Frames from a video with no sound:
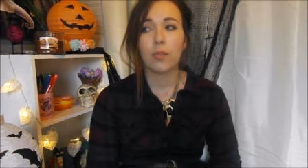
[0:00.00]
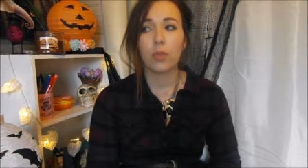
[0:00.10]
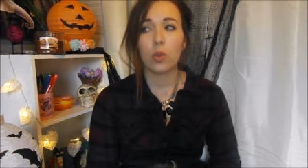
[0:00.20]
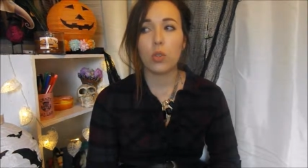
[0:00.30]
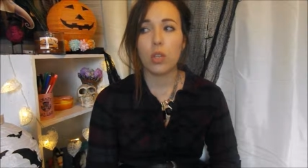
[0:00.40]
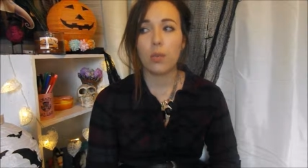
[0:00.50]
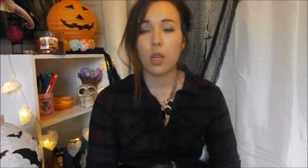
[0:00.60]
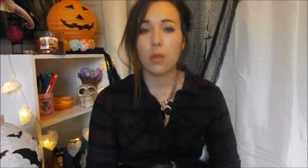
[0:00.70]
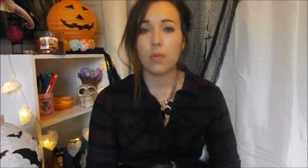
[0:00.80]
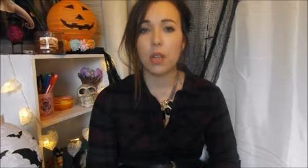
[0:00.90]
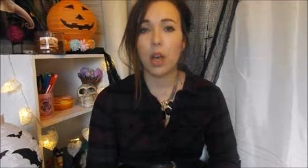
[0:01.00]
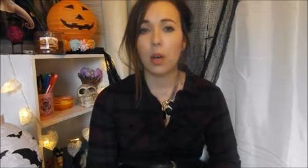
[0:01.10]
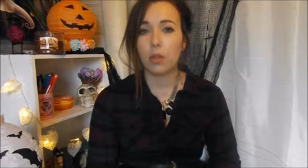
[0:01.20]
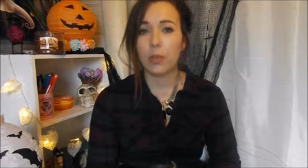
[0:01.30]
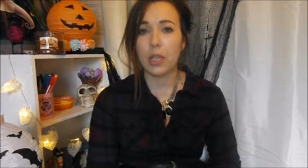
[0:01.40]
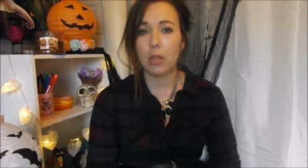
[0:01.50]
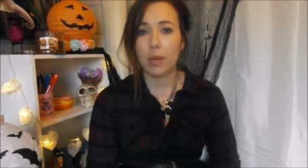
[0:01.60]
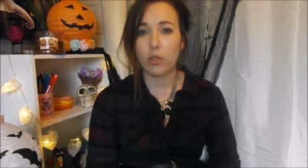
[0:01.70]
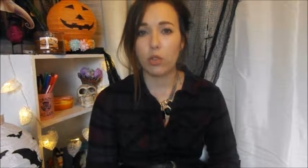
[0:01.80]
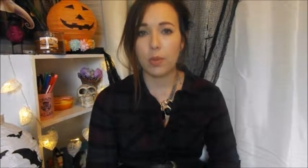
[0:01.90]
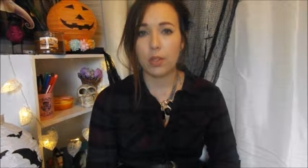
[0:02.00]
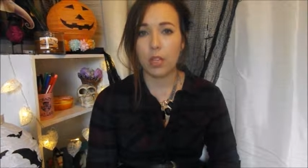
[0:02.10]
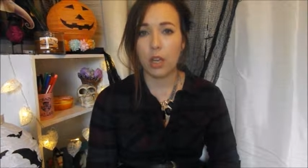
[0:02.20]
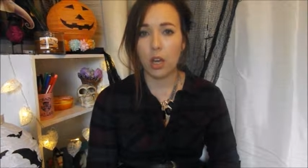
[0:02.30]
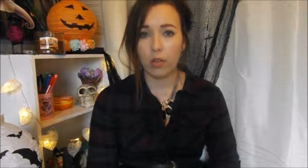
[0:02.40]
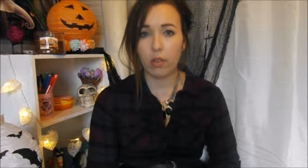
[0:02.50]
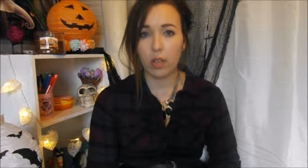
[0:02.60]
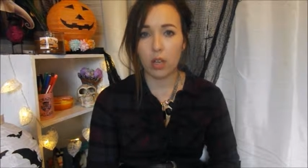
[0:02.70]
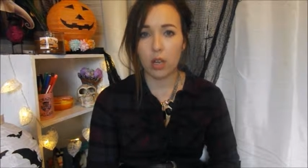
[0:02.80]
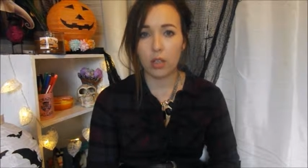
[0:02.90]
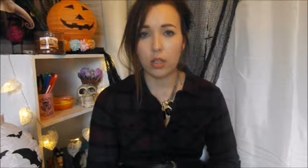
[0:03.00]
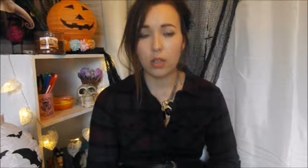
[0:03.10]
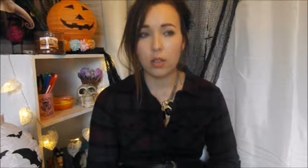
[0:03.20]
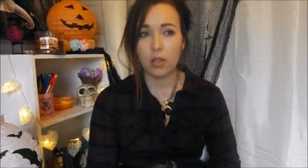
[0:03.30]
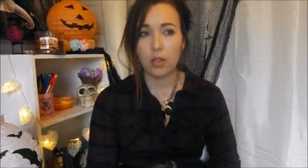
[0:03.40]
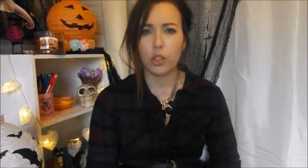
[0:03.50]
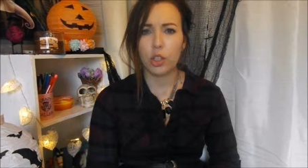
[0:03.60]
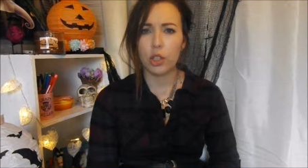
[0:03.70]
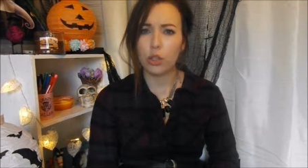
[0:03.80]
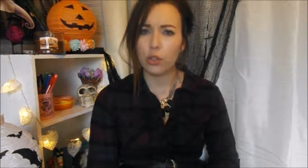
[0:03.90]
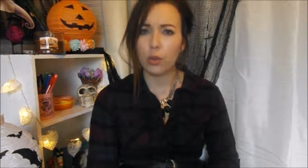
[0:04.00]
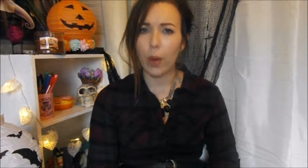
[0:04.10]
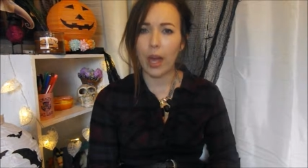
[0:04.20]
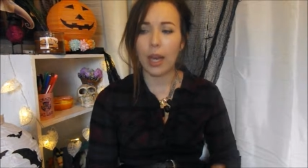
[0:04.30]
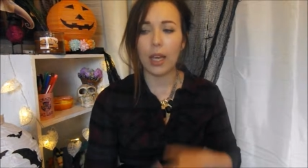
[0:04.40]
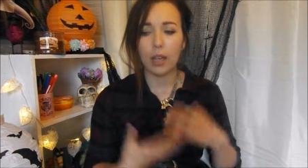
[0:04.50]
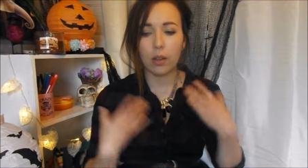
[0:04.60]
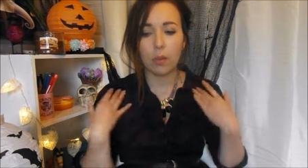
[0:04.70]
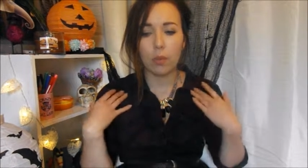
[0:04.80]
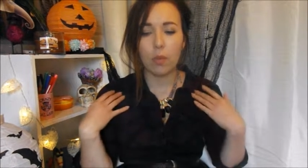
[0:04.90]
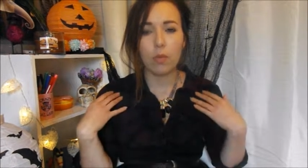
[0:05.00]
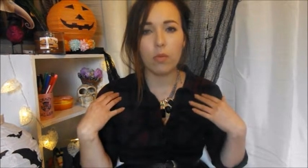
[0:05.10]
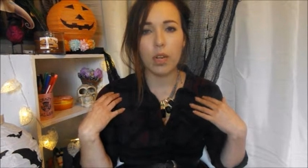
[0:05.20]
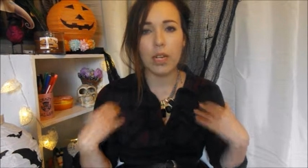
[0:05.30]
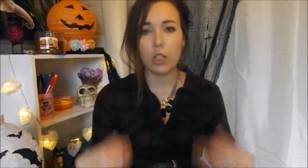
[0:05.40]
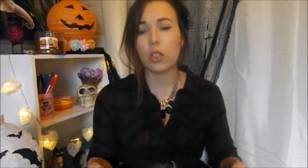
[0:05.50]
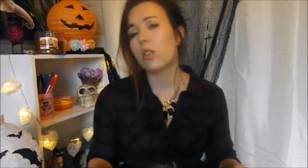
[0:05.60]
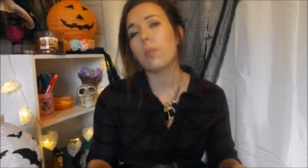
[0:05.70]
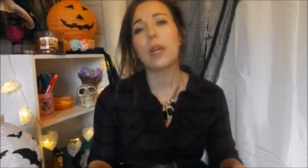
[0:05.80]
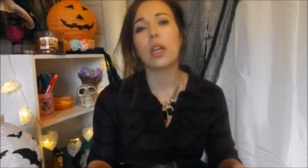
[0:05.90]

Or sometimes I would be in the bedroom and see her in the garden. She used to wear like a really just a big